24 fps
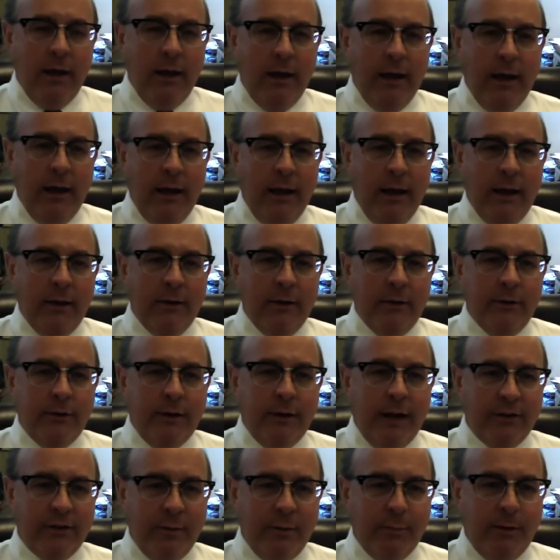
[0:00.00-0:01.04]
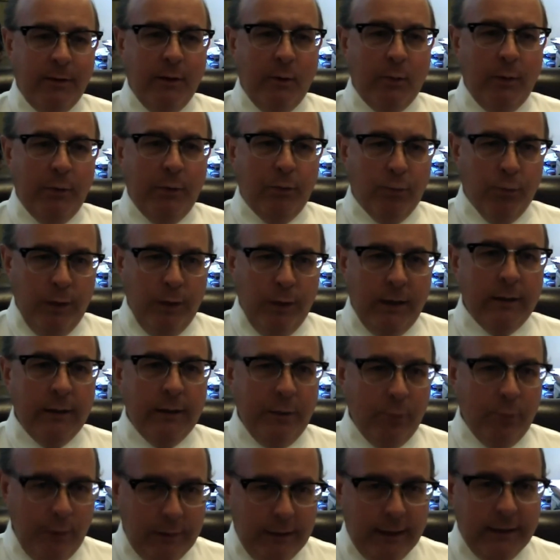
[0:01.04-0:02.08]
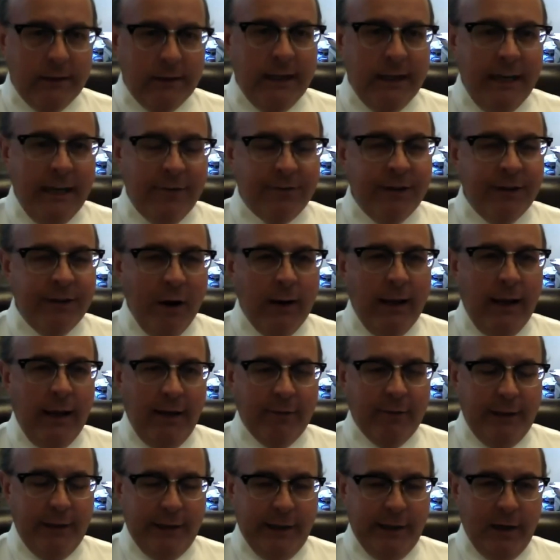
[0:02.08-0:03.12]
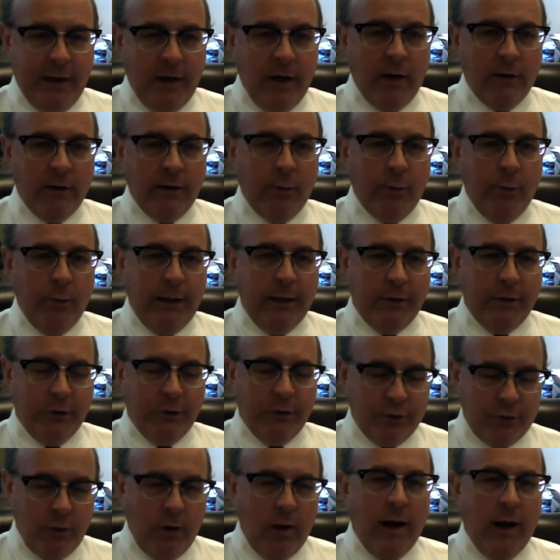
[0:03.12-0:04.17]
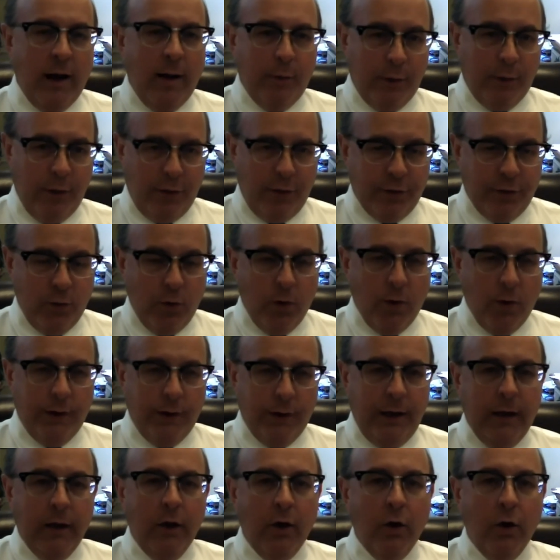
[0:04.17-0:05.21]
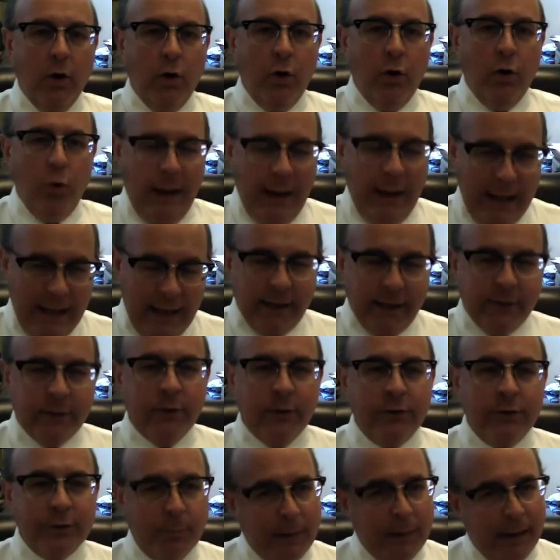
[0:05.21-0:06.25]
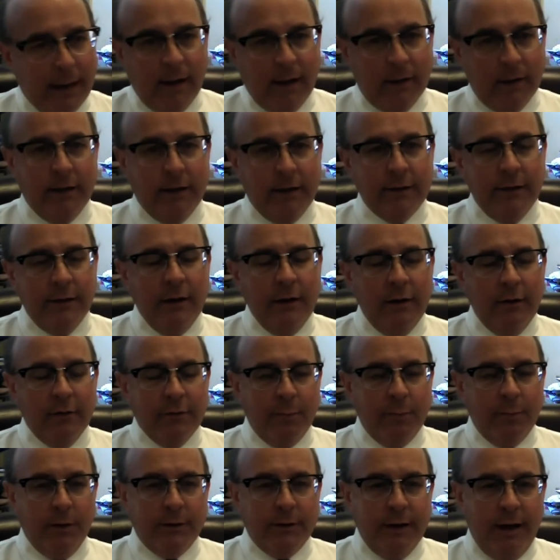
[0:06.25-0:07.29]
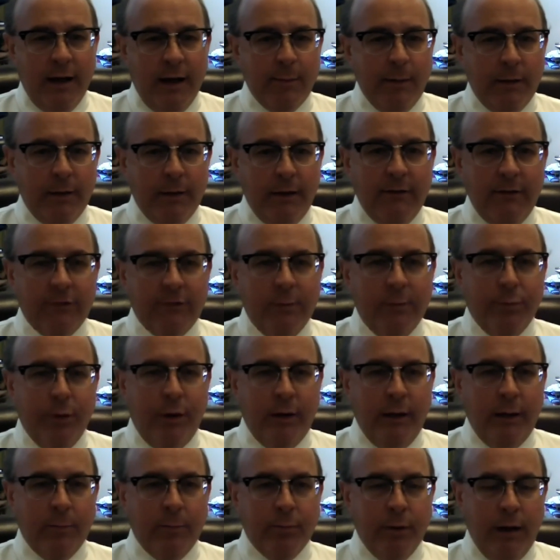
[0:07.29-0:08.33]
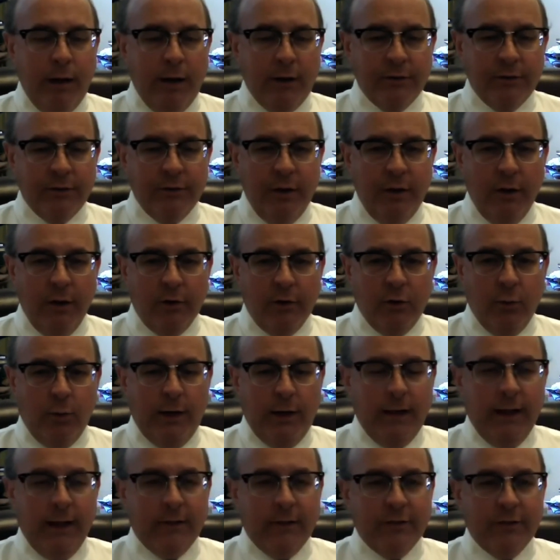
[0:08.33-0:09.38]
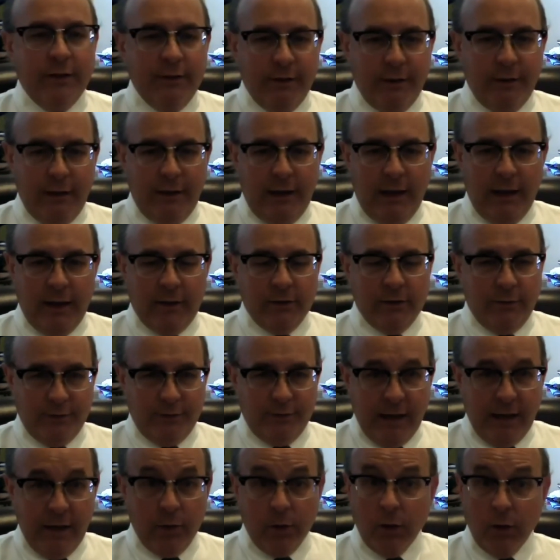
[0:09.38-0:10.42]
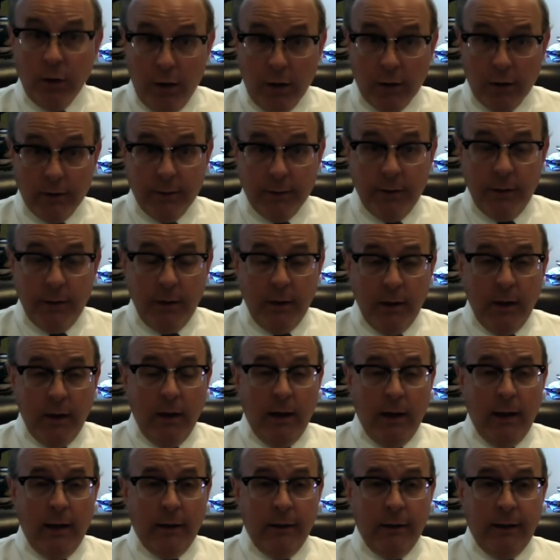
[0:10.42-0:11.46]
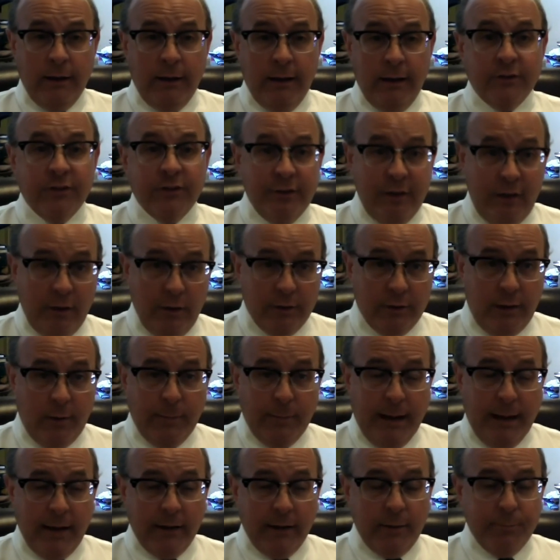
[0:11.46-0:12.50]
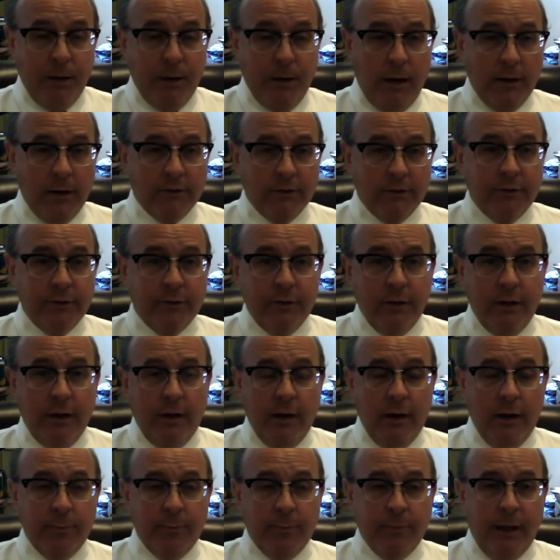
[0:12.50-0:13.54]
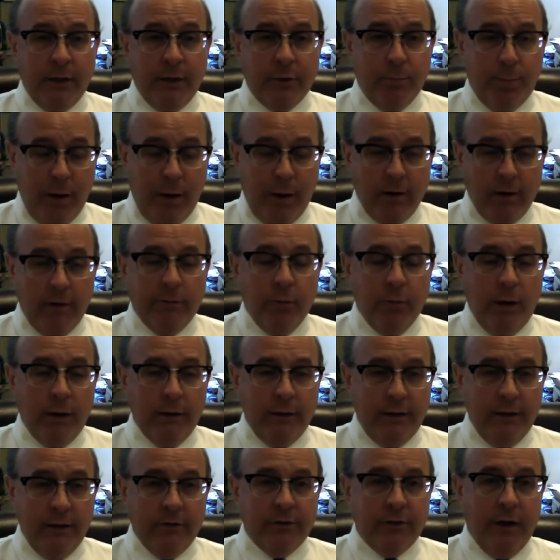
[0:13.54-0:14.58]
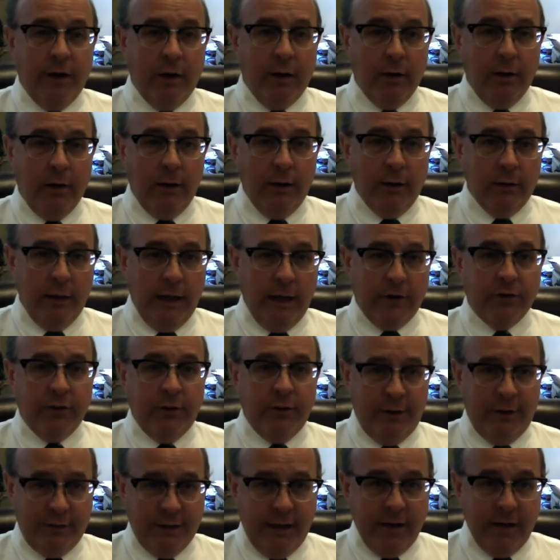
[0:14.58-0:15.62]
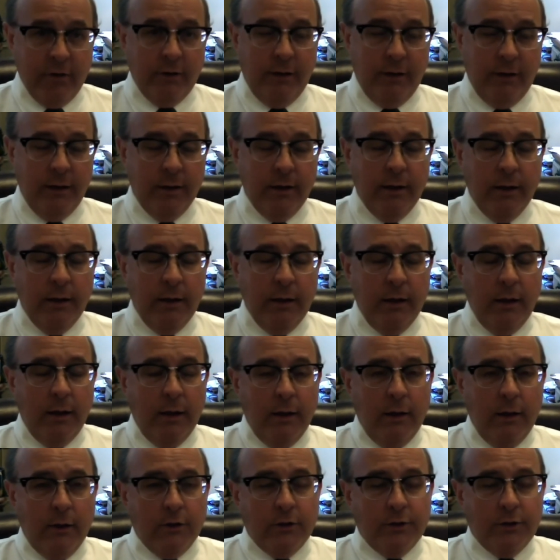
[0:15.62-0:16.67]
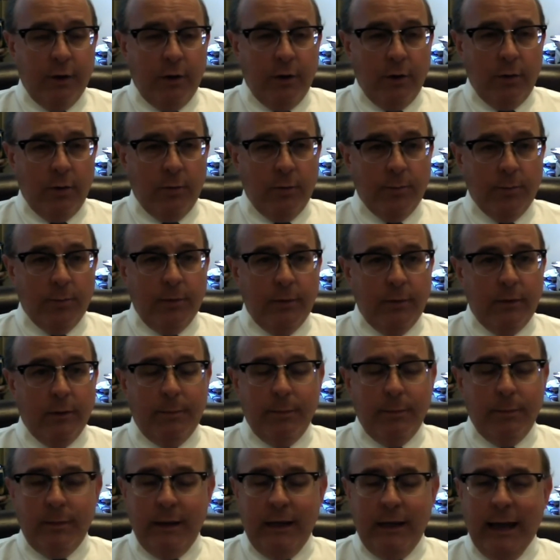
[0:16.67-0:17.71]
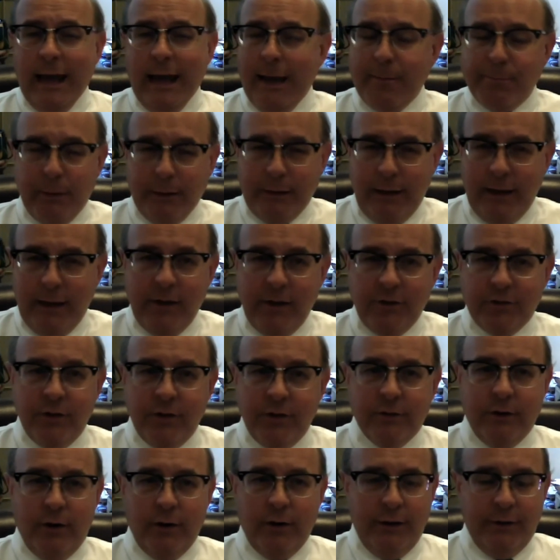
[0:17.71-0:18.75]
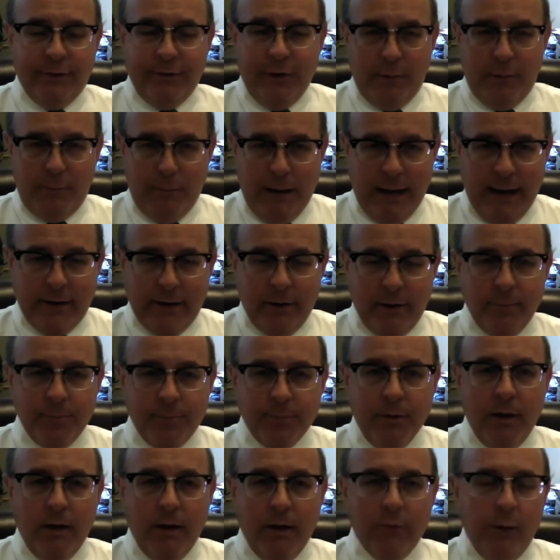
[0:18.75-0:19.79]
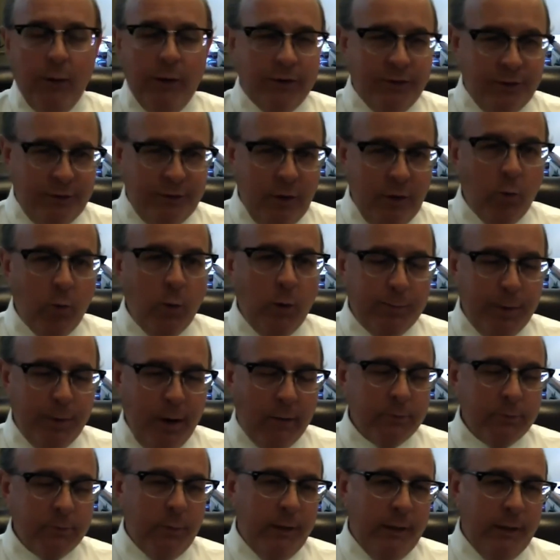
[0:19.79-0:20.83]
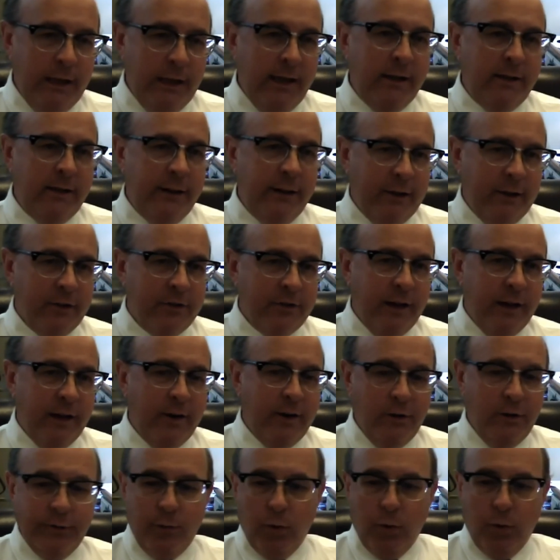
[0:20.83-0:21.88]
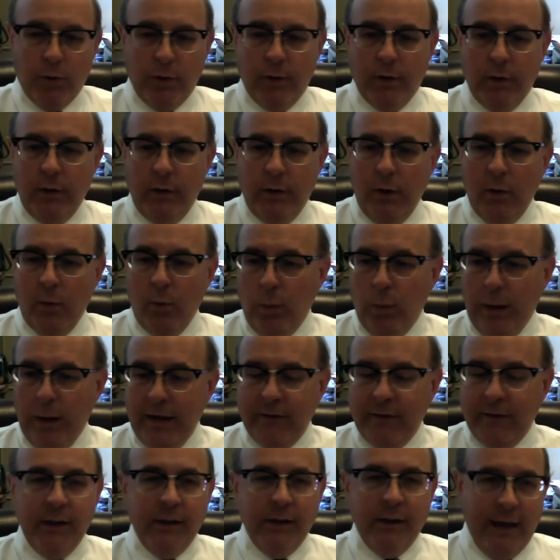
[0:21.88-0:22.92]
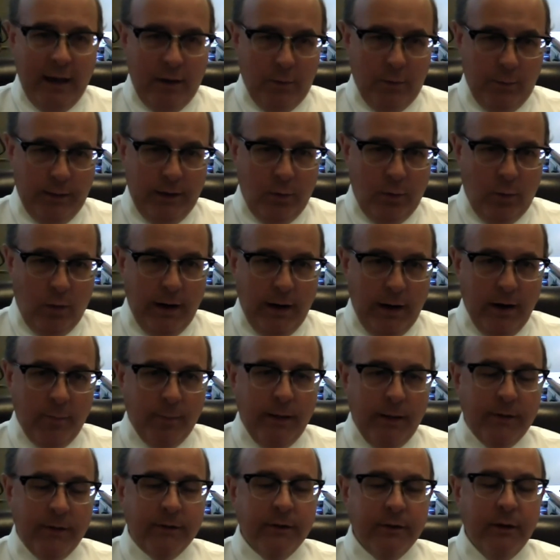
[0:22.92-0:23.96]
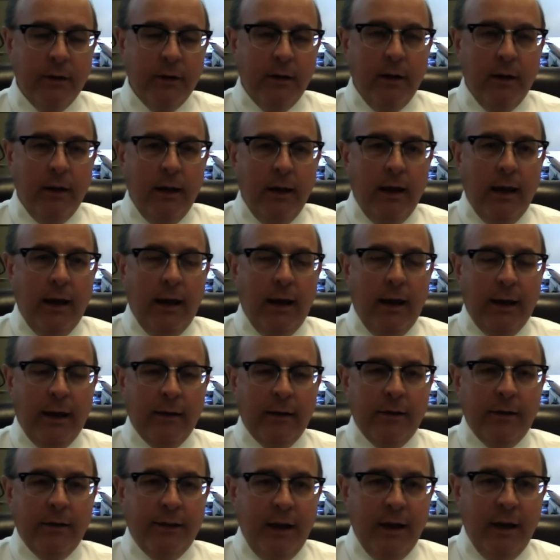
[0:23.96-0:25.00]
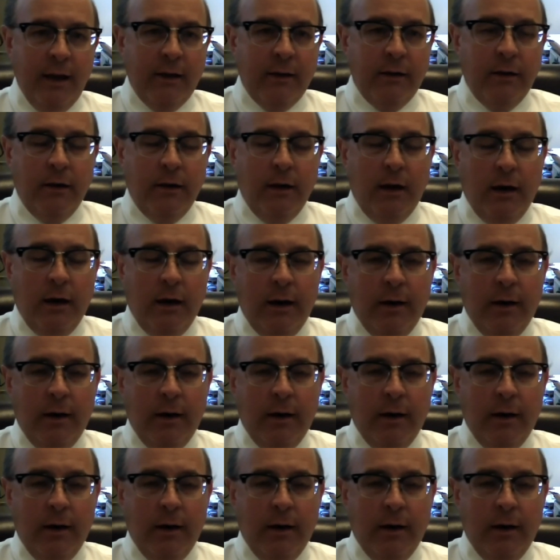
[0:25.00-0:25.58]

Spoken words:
And that's something that we really, really lean very heavily on, that we can describe with authority who handles a ballot from the time it leaves a printing press to when it gets into the hands of a town clerk and then gets sealed in a ballot box. That's part of what gives our election integrity. So the applications are a different matter. We still would probably need an executive order waiving that requirement. And then